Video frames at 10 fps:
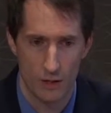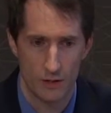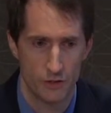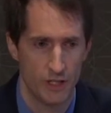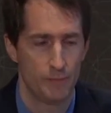
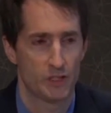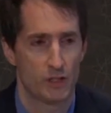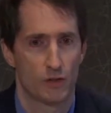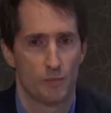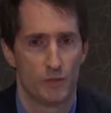Duchenne,
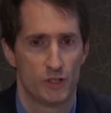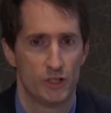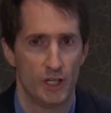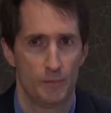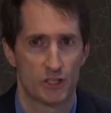
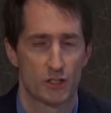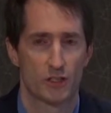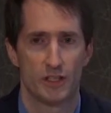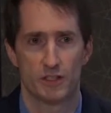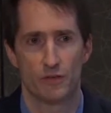Duchenne muscular
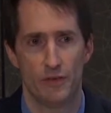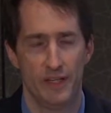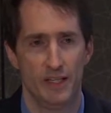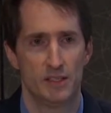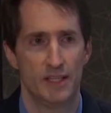
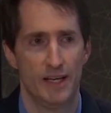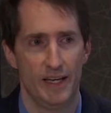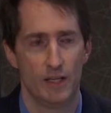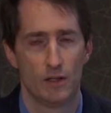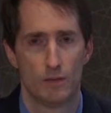dystrophy is a
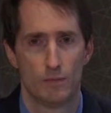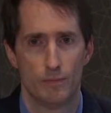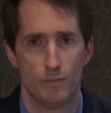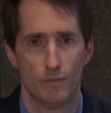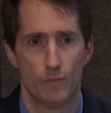
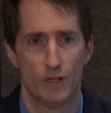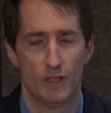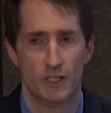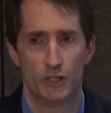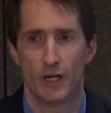
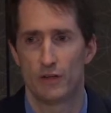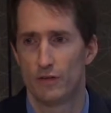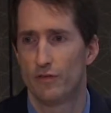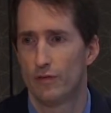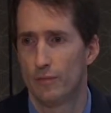
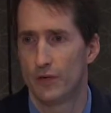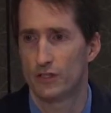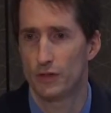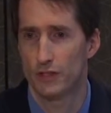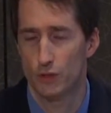degenerative
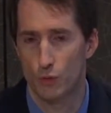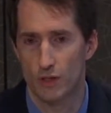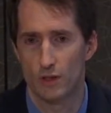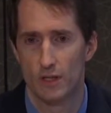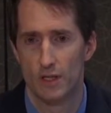muscle
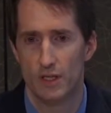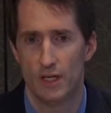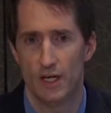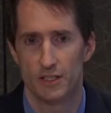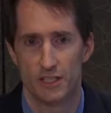disorder.
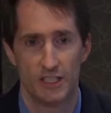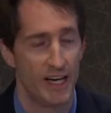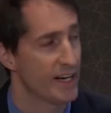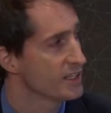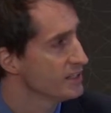Uh, it's a
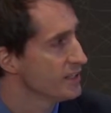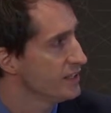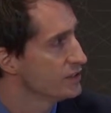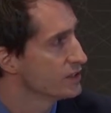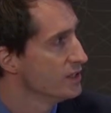genetic
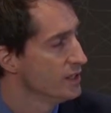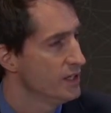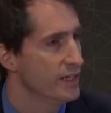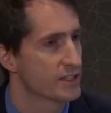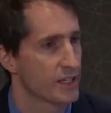disease
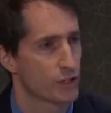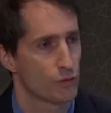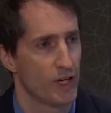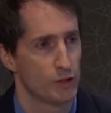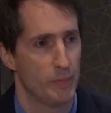is
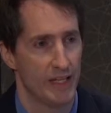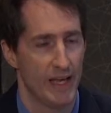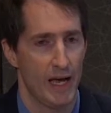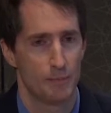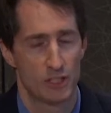characterized by the
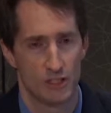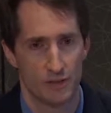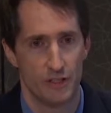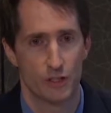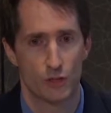absence of
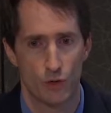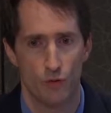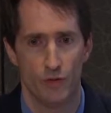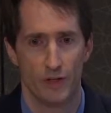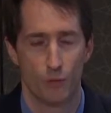
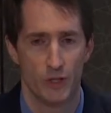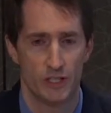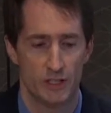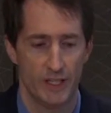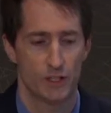dystrophin, which
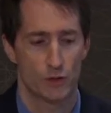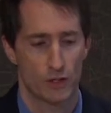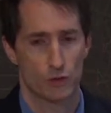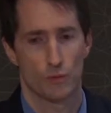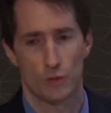is a
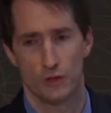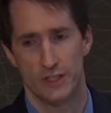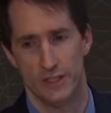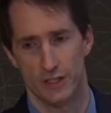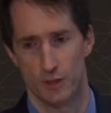structural
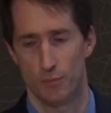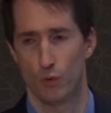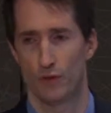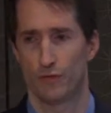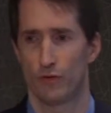protein that's
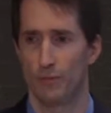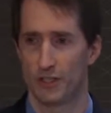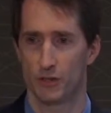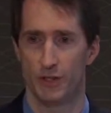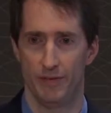important for
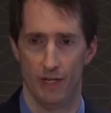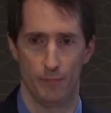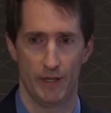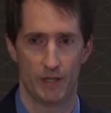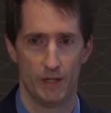muscle
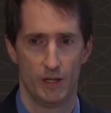development.